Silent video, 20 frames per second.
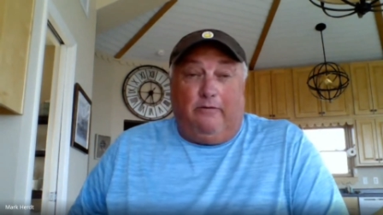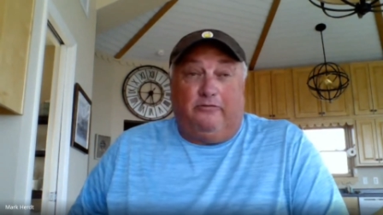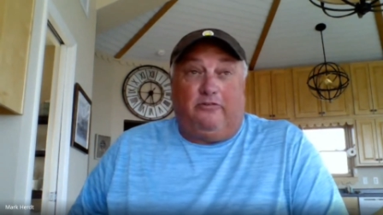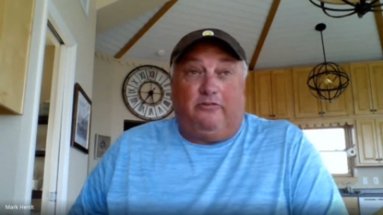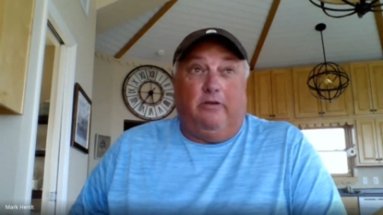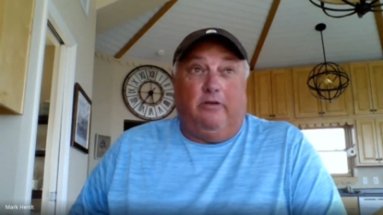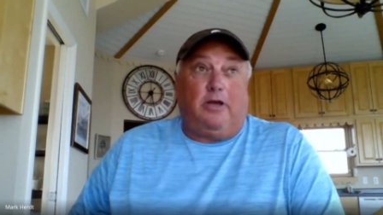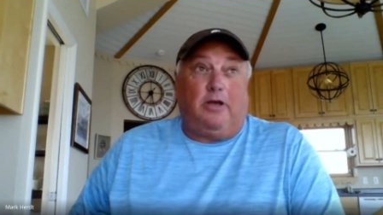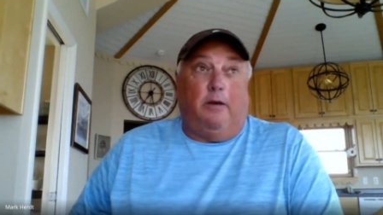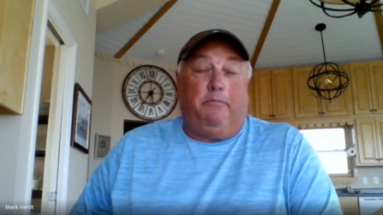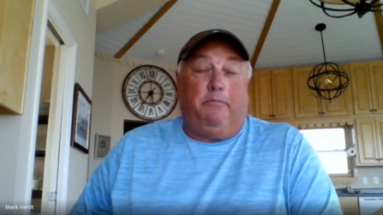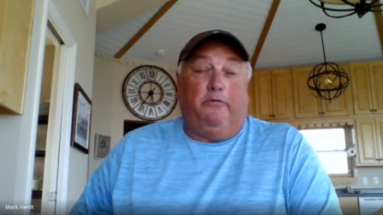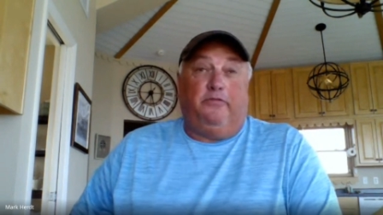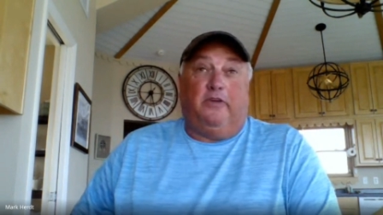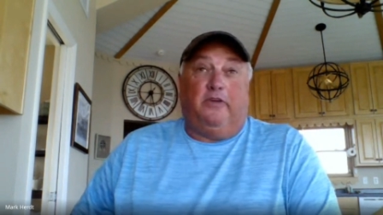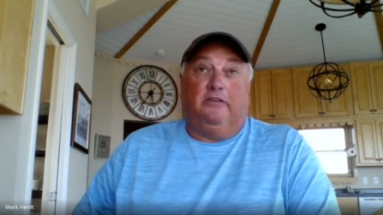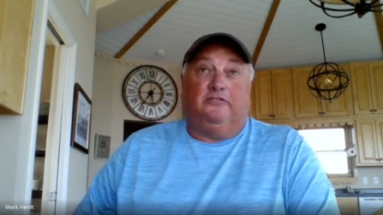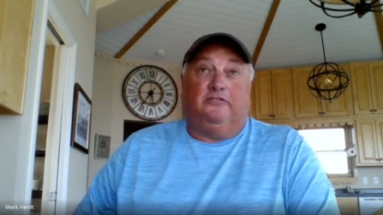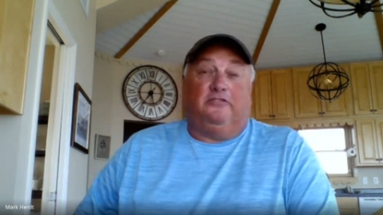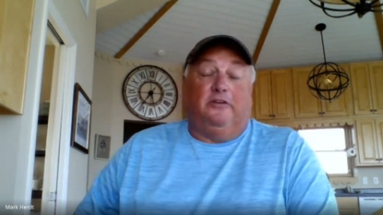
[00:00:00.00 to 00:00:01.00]
There's only a couple
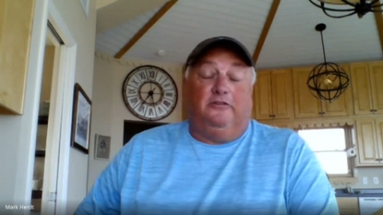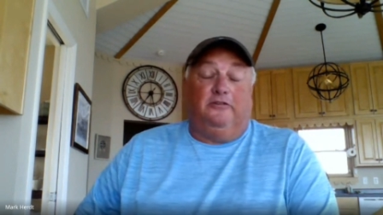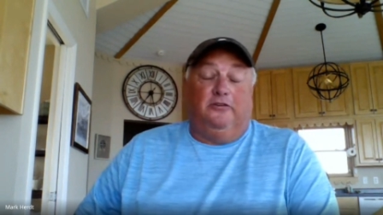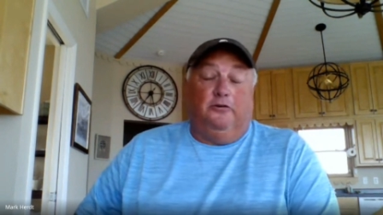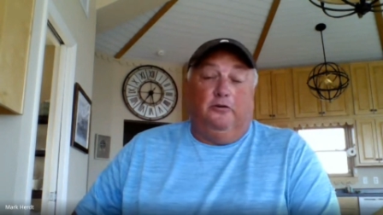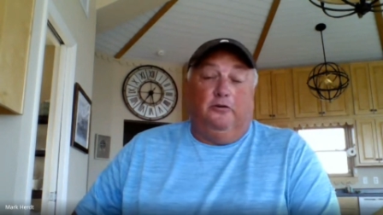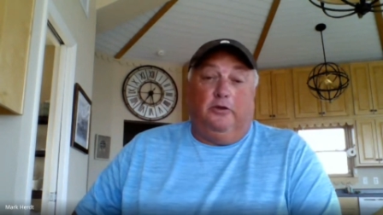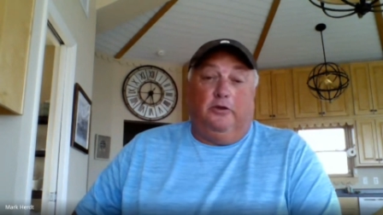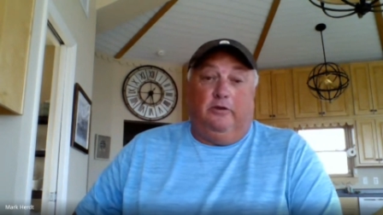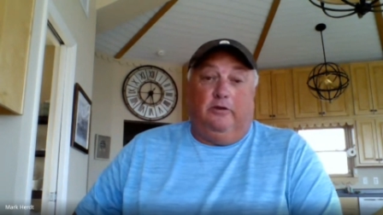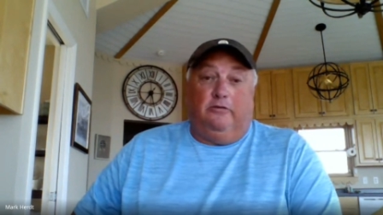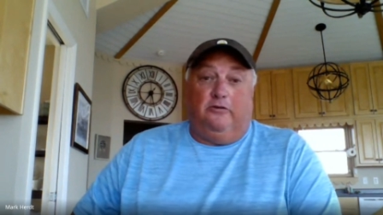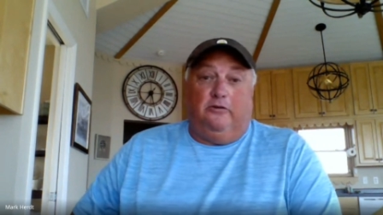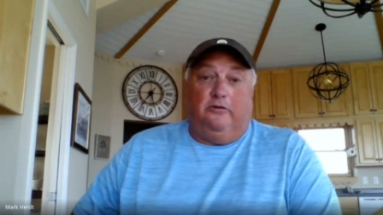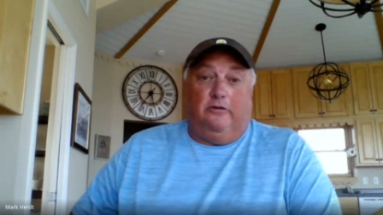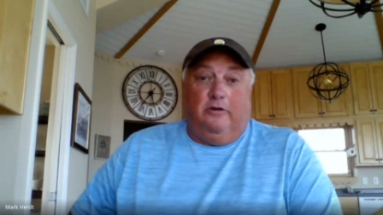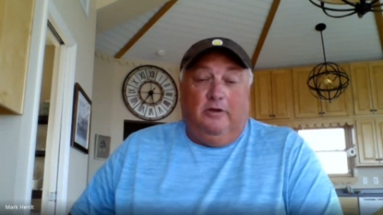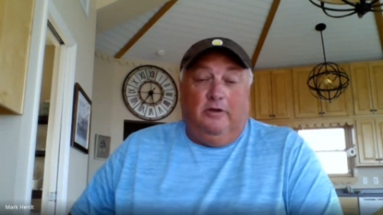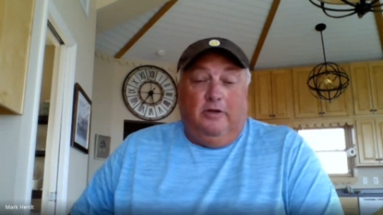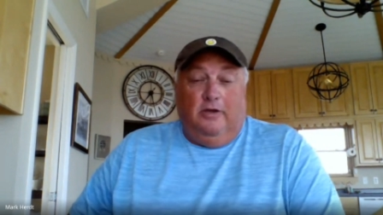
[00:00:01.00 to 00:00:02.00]
things to do. You
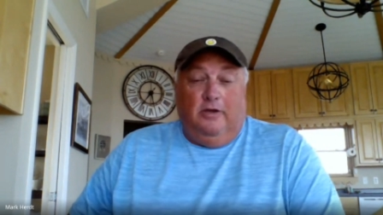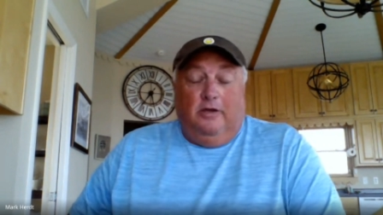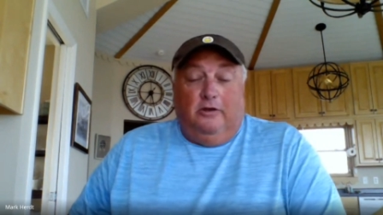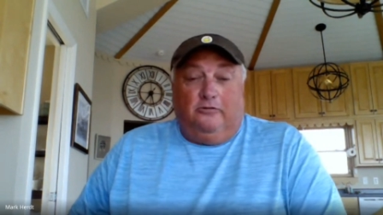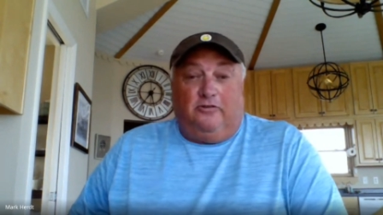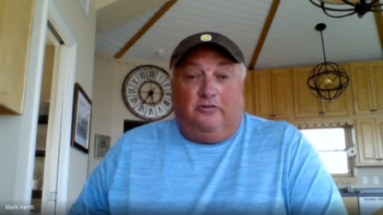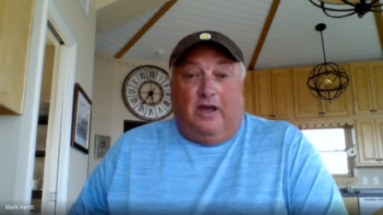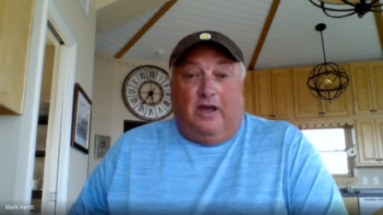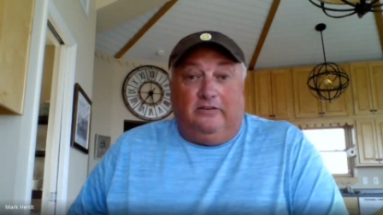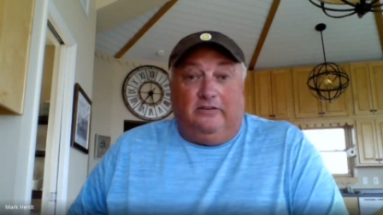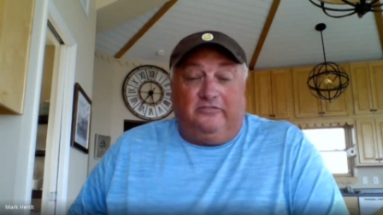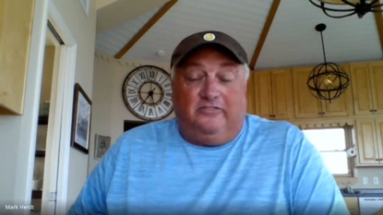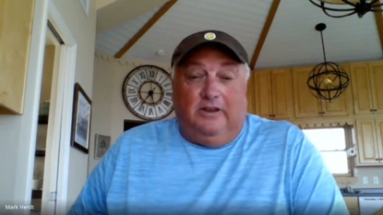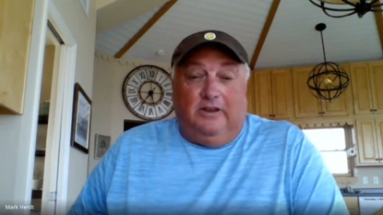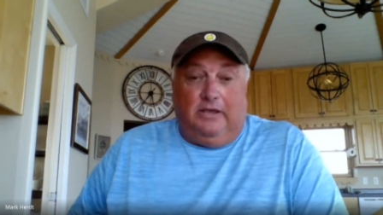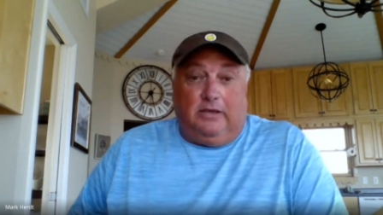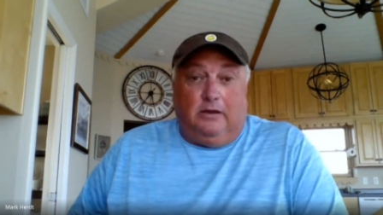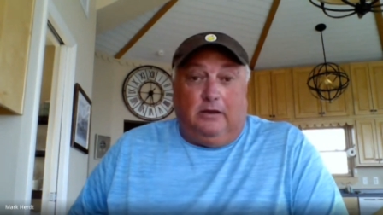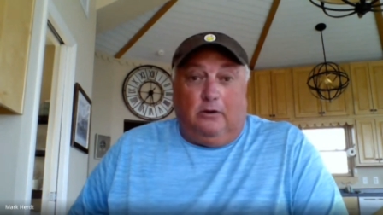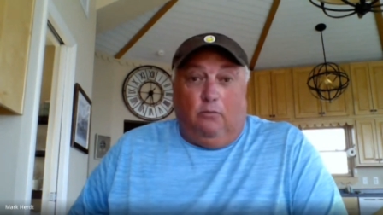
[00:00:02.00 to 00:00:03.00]
either tried to
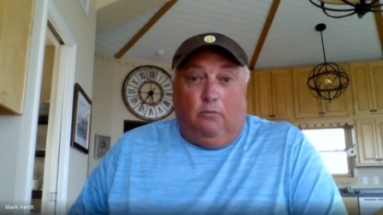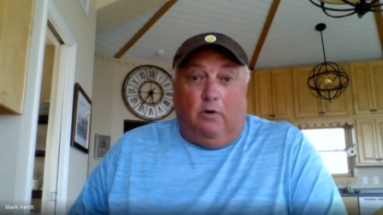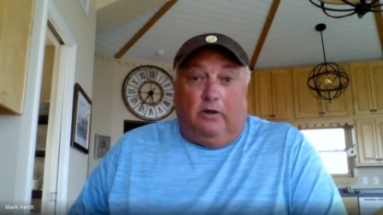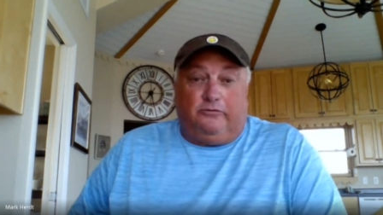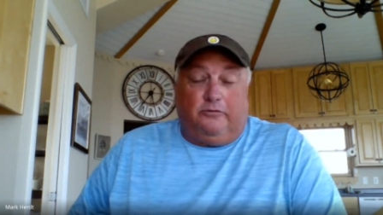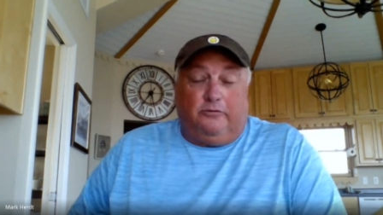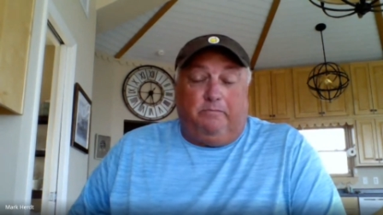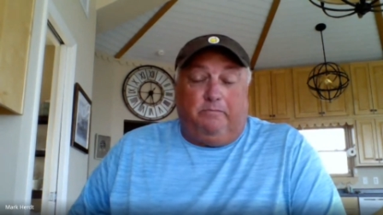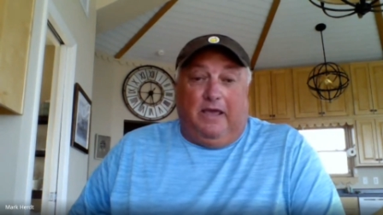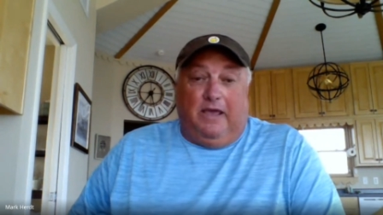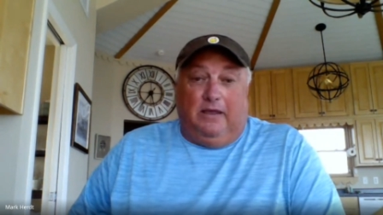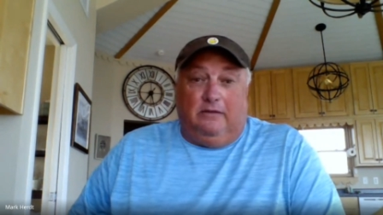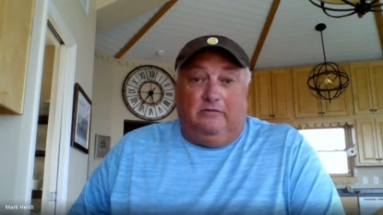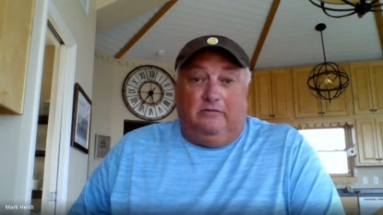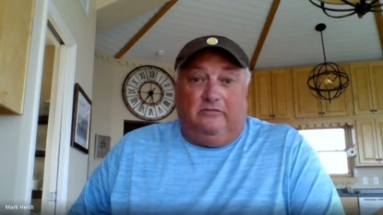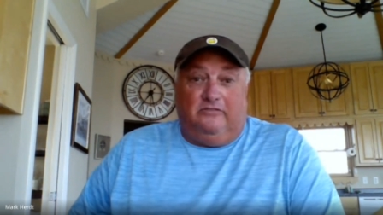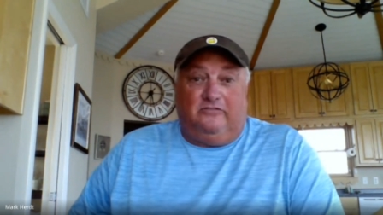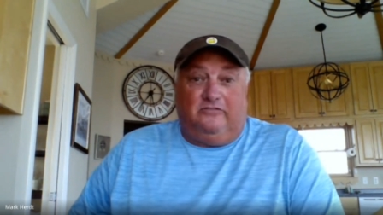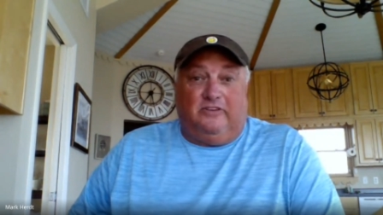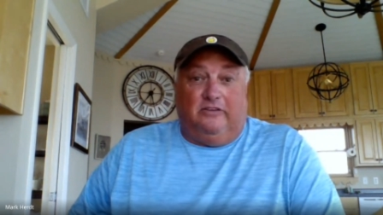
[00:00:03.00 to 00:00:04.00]
sneak into Walter
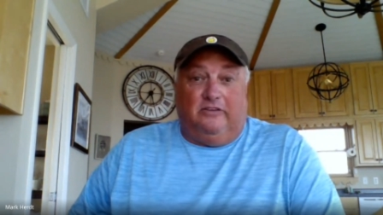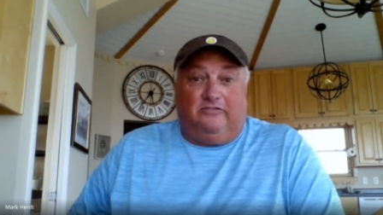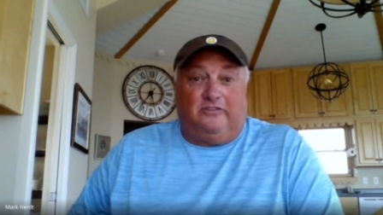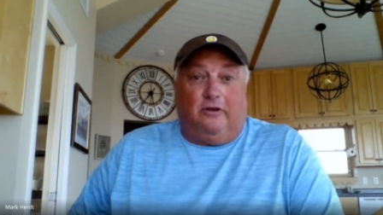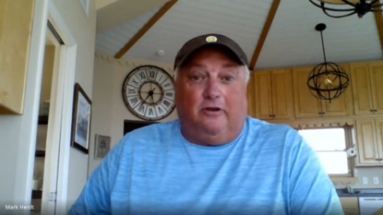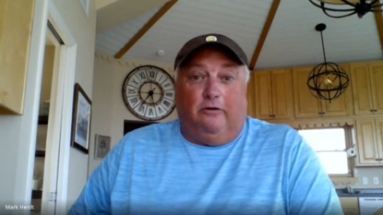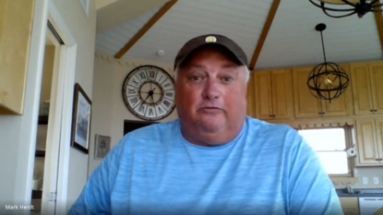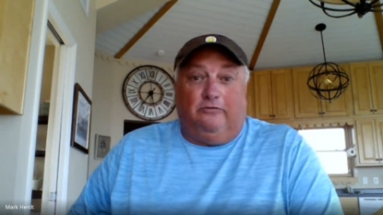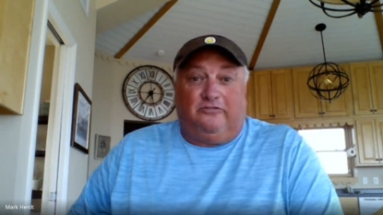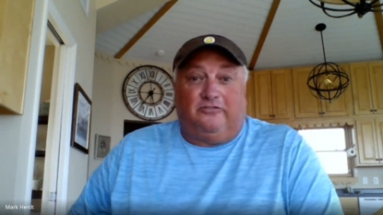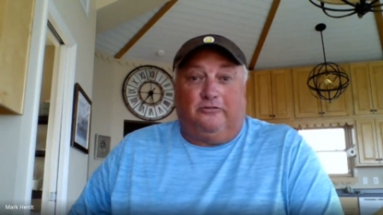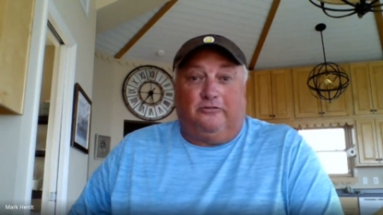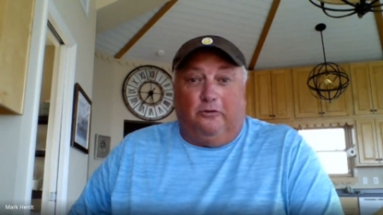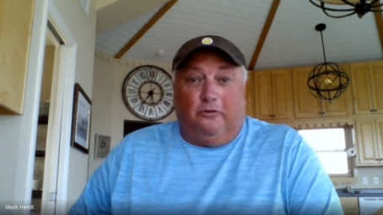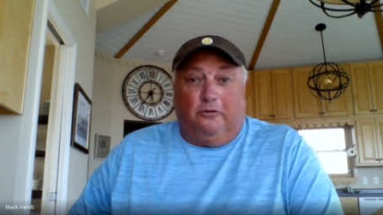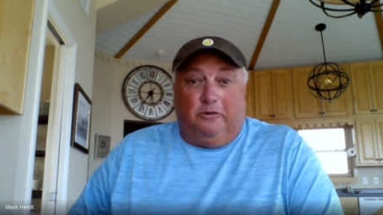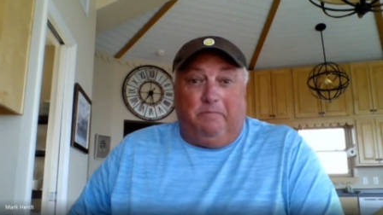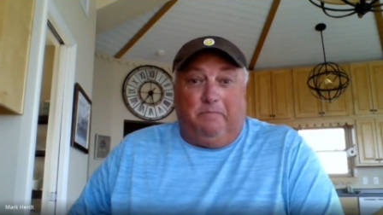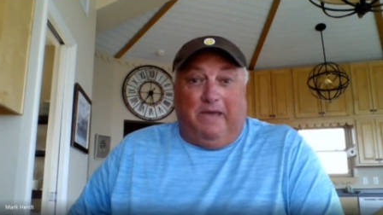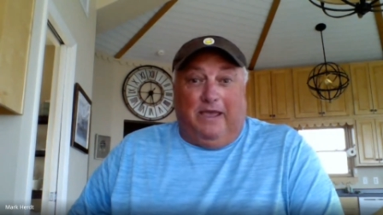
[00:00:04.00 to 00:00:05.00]
Payton's Disco
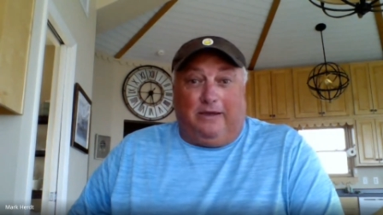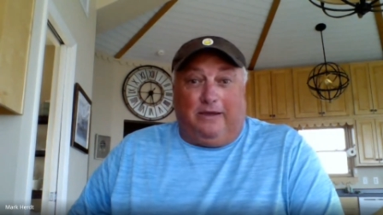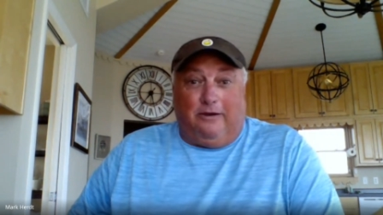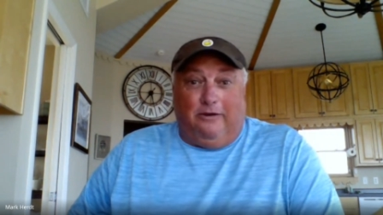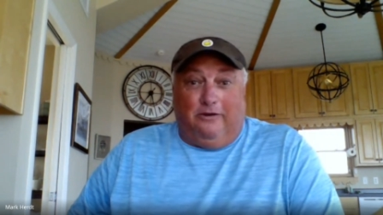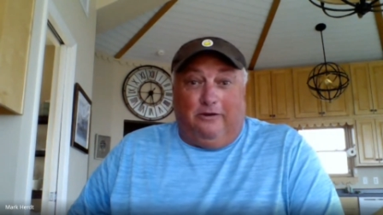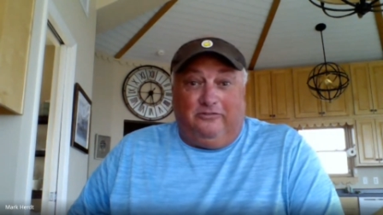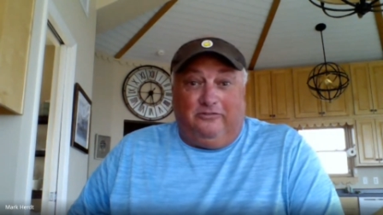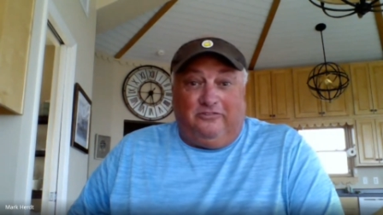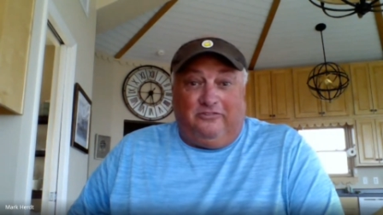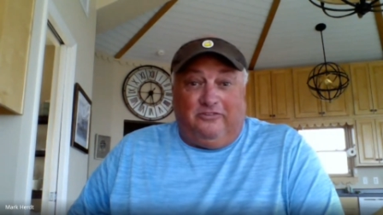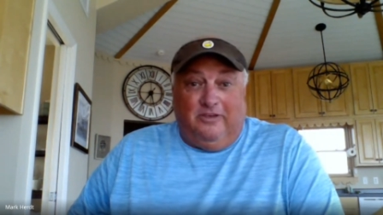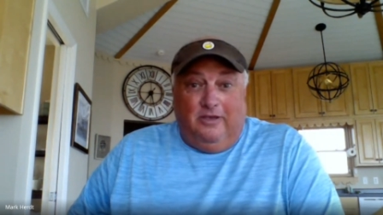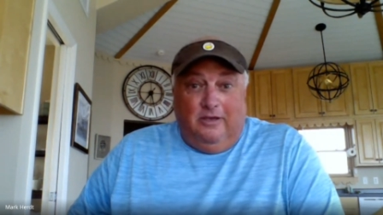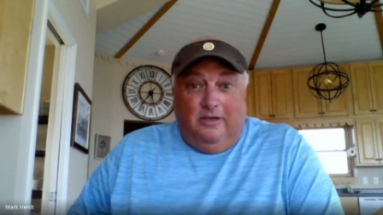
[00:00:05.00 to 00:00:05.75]
Studebaker's,